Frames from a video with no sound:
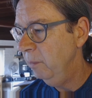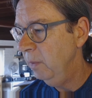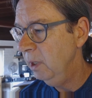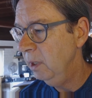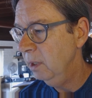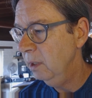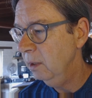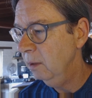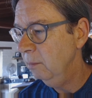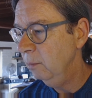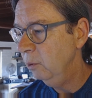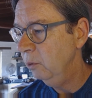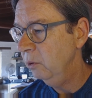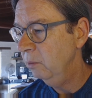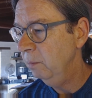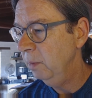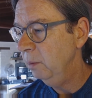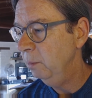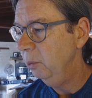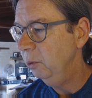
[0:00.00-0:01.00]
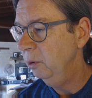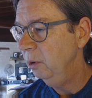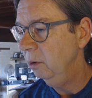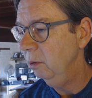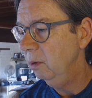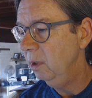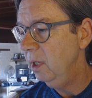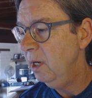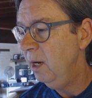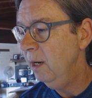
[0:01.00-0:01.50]
money that most people
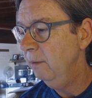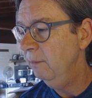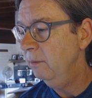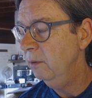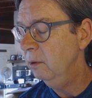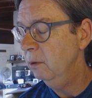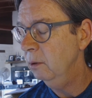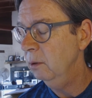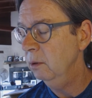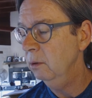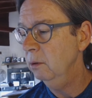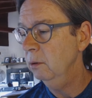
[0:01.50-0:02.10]
don't have to